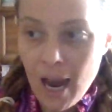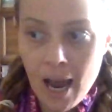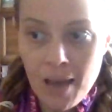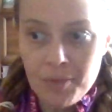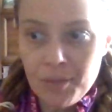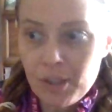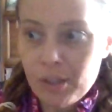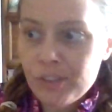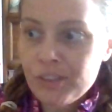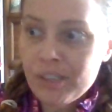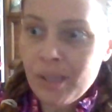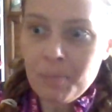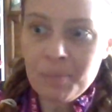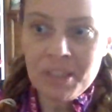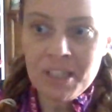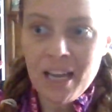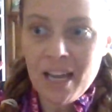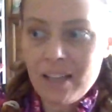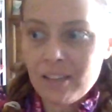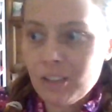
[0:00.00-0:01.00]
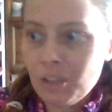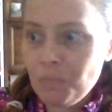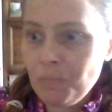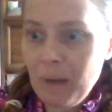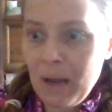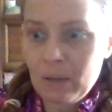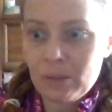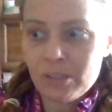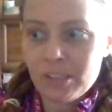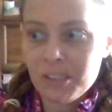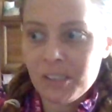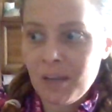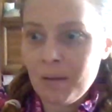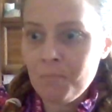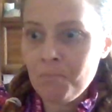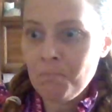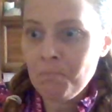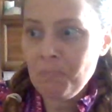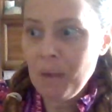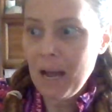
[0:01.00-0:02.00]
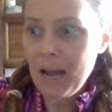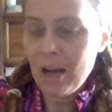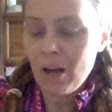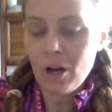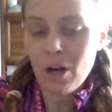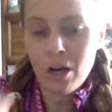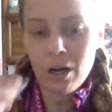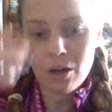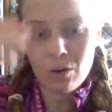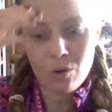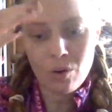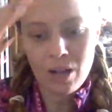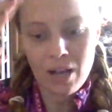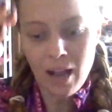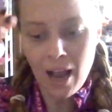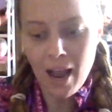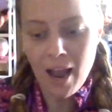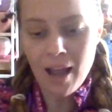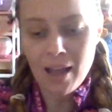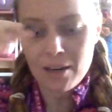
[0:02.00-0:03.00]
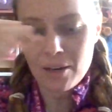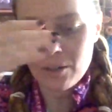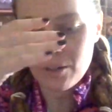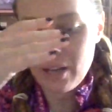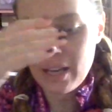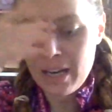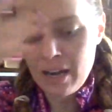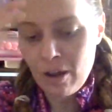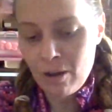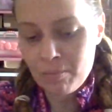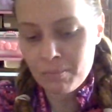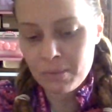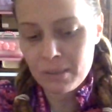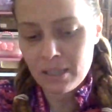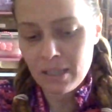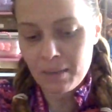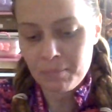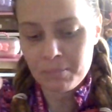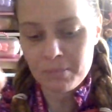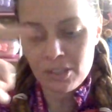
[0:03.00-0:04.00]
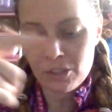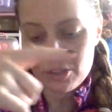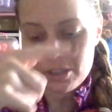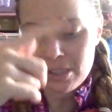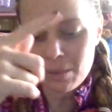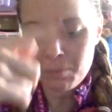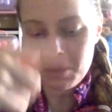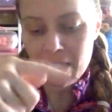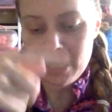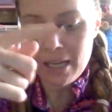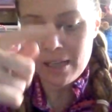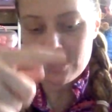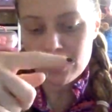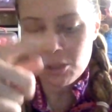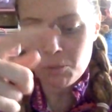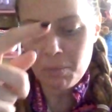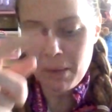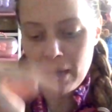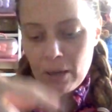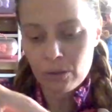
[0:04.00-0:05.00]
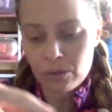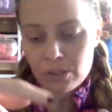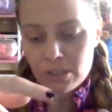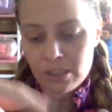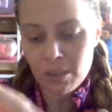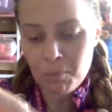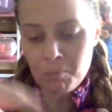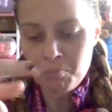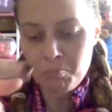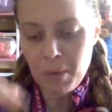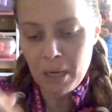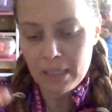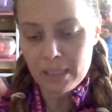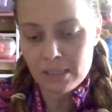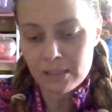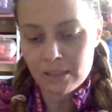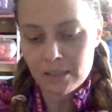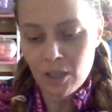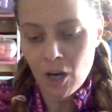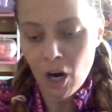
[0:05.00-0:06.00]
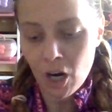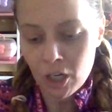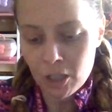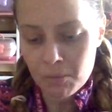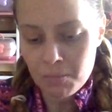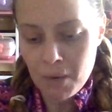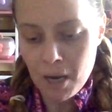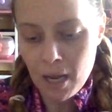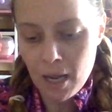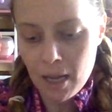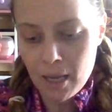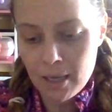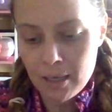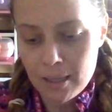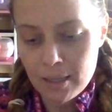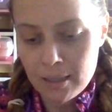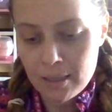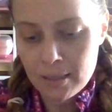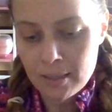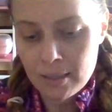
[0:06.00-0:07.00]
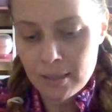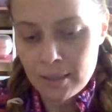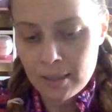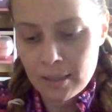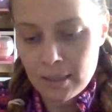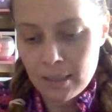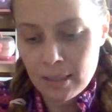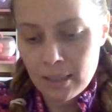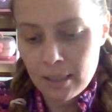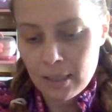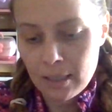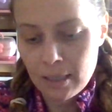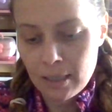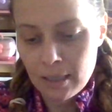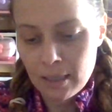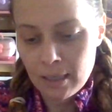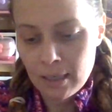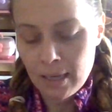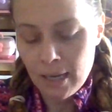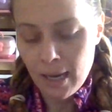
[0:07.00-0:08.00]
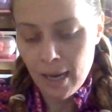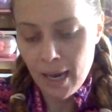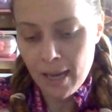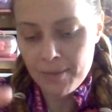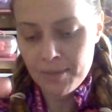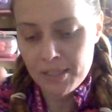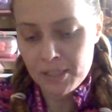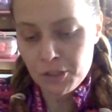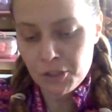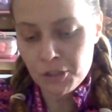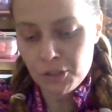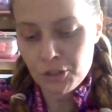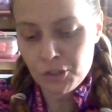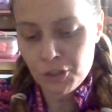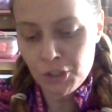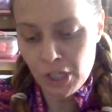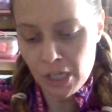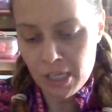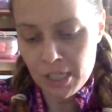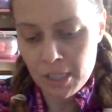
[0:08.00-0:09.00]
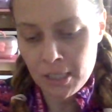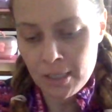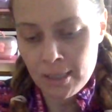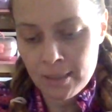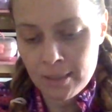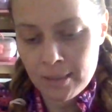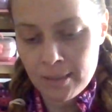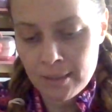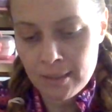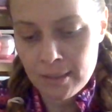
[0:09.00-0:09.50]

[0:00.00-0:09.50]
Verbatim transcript: there's something else about some oh god okay now I'm, I'm there's something else about somebody's karma and this jinn